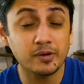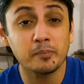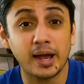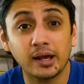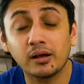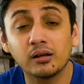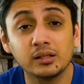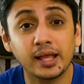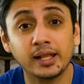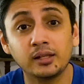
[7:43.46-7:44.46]
even better
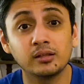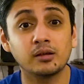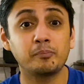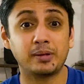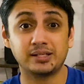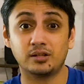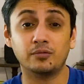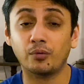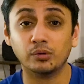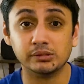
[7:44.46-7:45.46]
than the Pixel
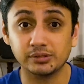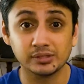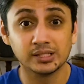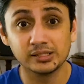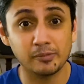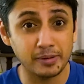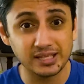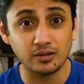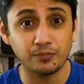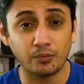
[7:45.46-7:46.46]
phones. The
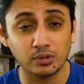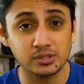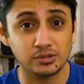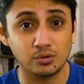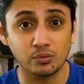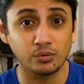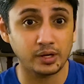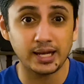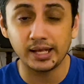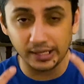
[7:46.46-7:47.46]
Pixel phones do
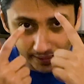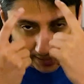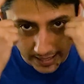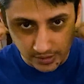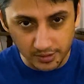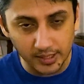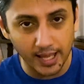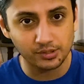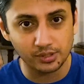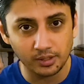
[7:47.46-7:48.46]
really great edge
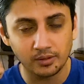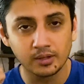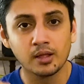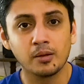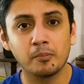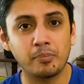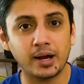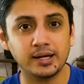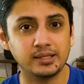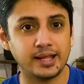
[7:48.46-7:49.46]
detection,
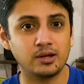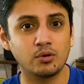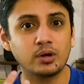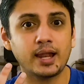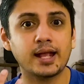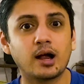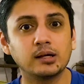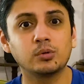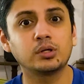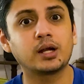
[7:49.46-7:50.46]
but they look like
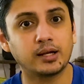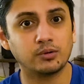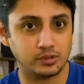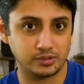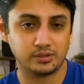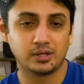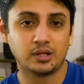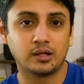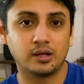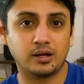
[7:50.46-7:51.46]
cardboard cutouts.
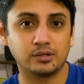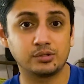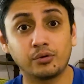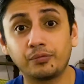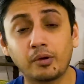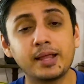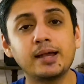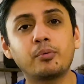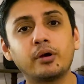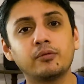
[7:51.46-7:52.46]
So from
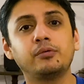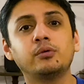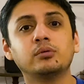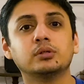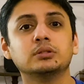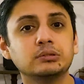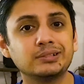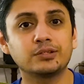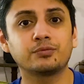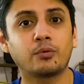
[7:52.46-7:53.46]
that point of view,
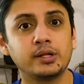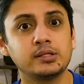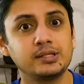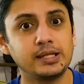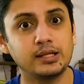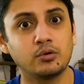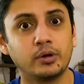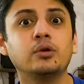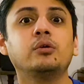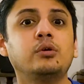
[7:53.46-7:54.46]
this phone is
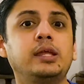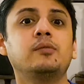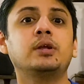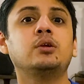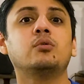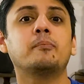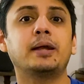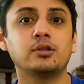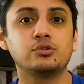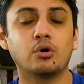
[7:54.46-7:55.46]
even do a
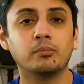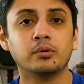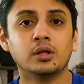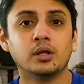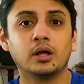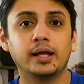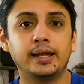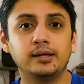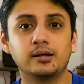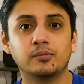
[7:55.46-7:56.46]
better job
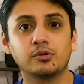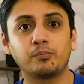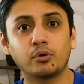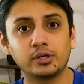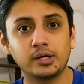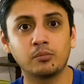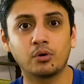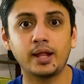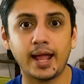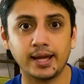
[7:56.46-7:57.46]
in terms of portrait
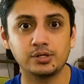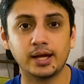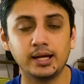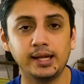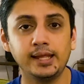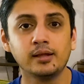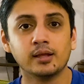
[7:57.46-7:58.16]
mode, and generally